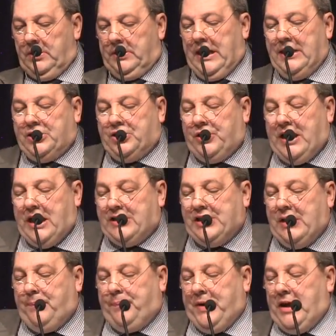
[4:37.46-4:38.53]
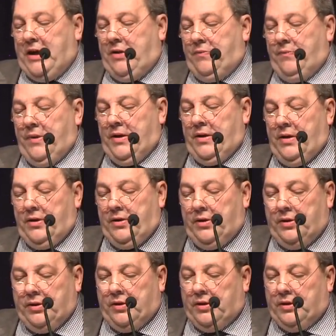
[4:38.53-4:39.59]
Thanks to the SNP,
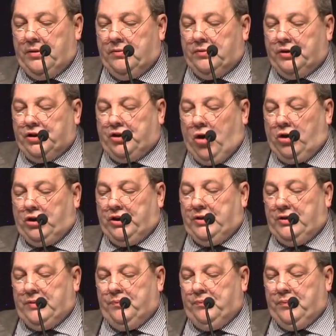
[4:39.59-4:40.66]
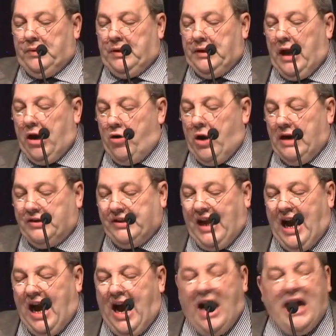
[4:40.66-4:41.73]
Scotland now has the
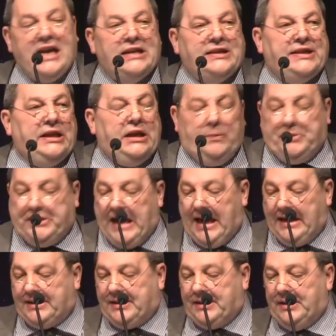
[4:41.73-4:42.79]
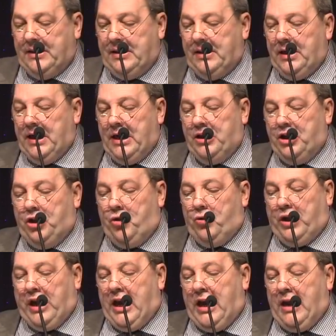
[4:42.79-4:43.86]
highest income tax in the
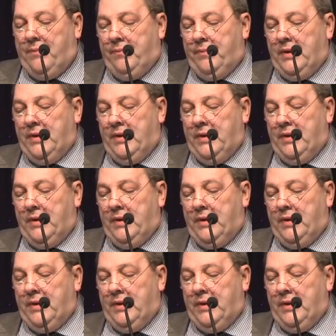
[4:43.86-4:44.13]
UK